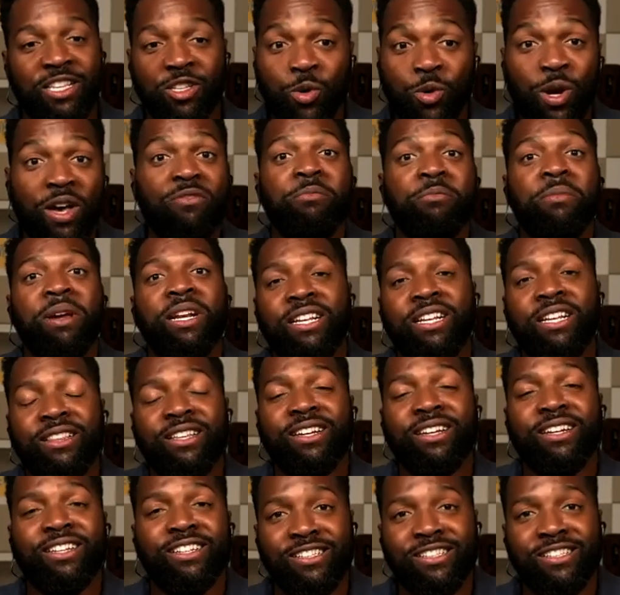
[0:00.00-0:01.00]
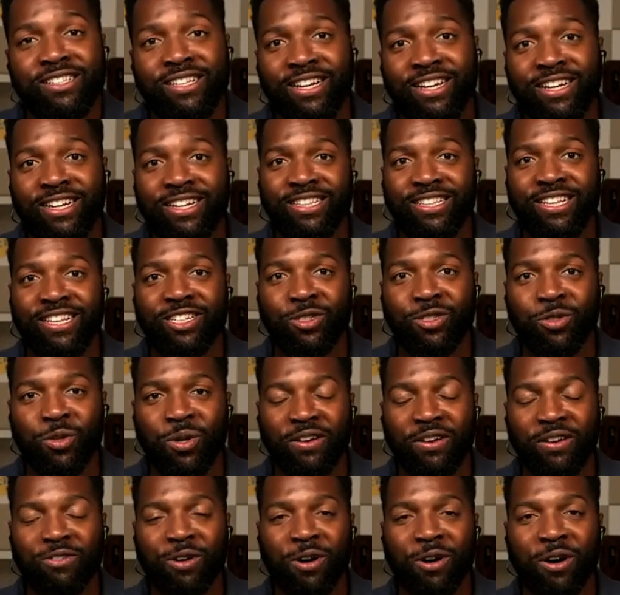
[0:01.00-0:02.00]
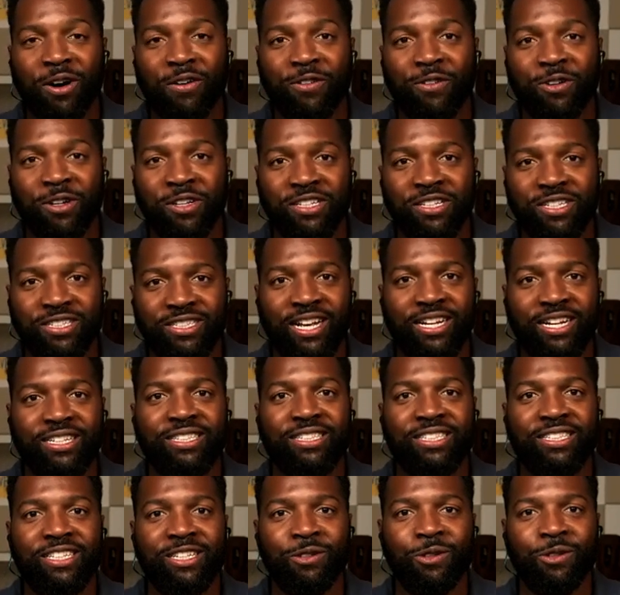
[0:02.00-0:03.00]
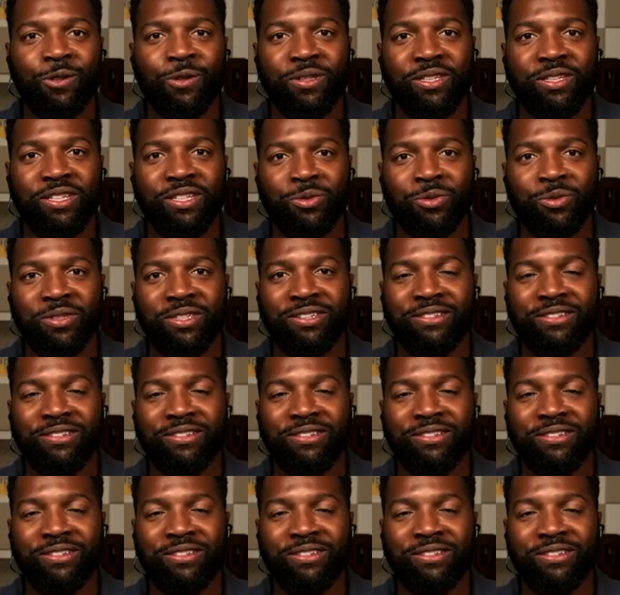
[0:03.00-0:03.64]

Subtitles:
have many things that you have to offer, and it's nice to see you doing this one.